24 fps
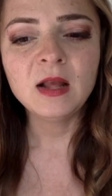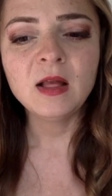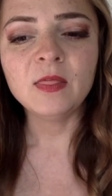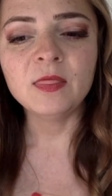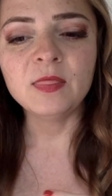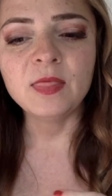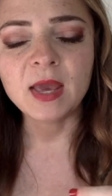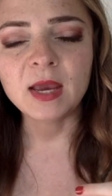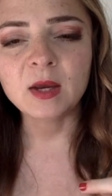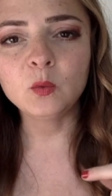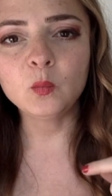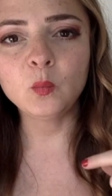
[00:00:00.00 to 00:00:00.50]

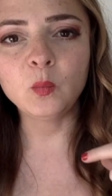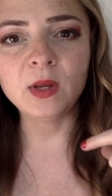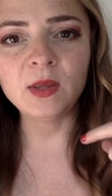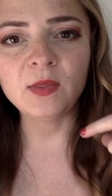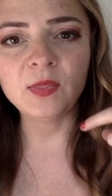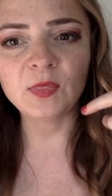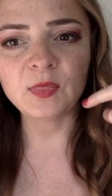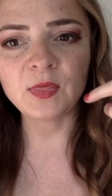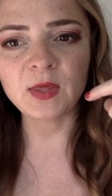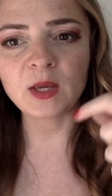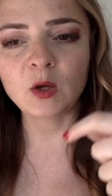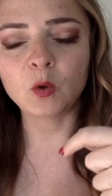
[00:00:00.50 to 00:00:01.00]
then we
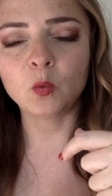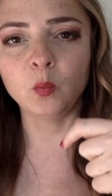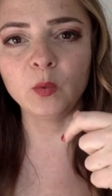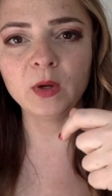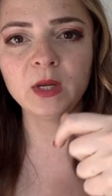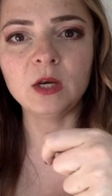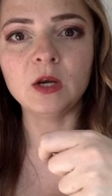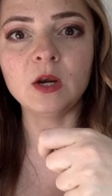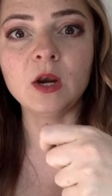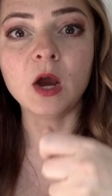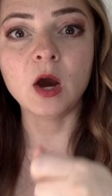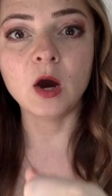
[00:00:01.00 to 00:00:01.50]
think
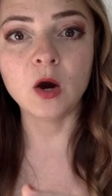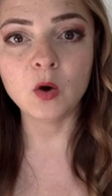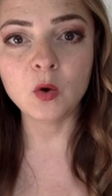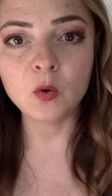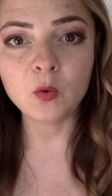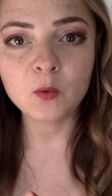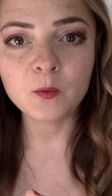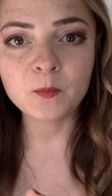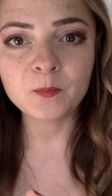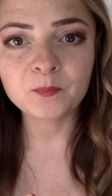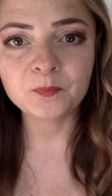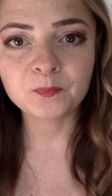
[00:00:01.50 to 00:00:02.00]
we
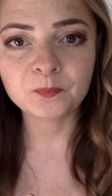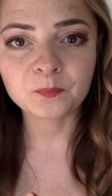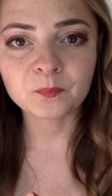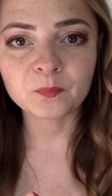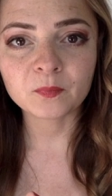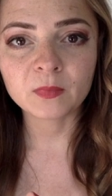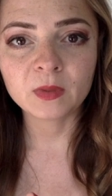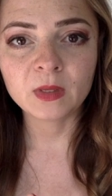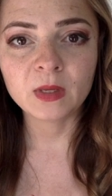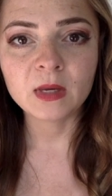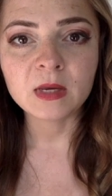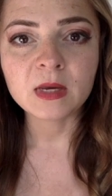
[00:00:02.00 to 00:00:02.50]
know
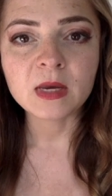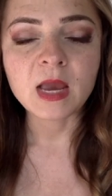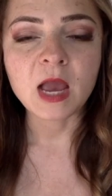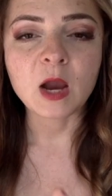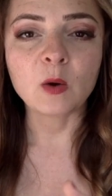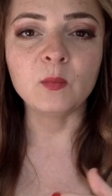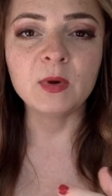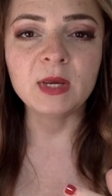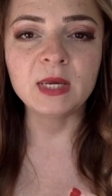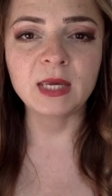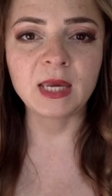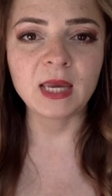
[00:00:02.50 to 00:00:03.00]

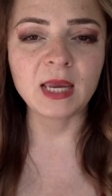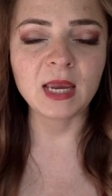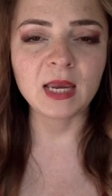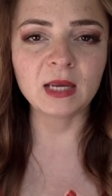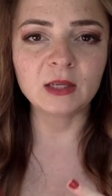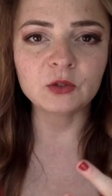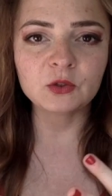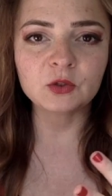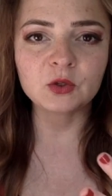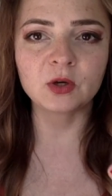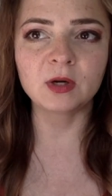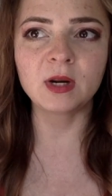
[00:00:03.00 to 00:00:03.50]
and we
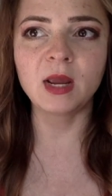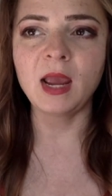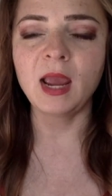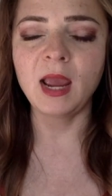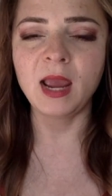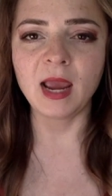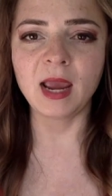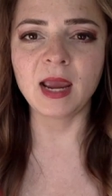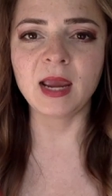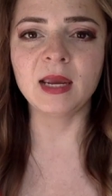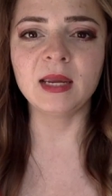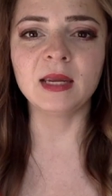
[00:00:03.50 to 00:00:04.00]
can't sort of
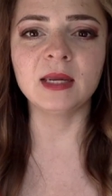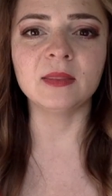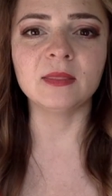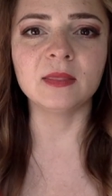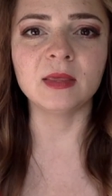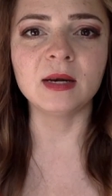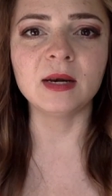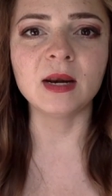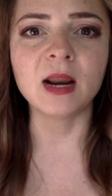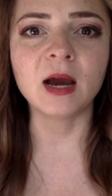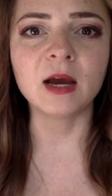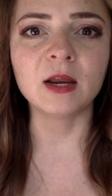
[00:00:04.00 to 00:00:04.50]
hang in
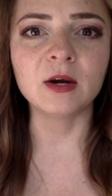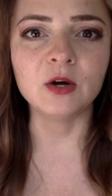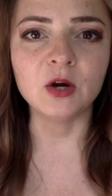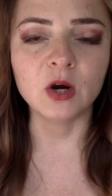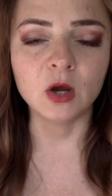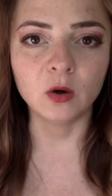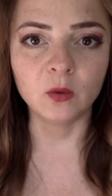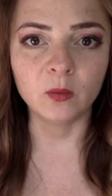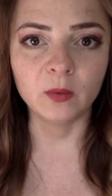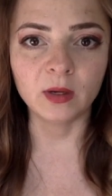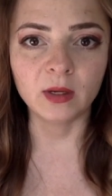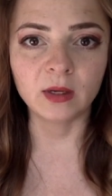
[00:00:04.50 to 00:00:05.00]
the not
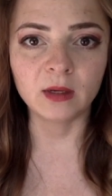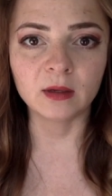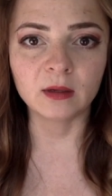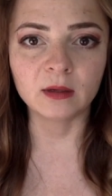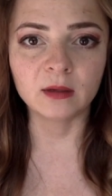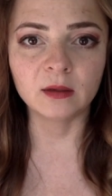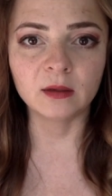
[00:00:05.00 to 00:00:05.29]
knowing.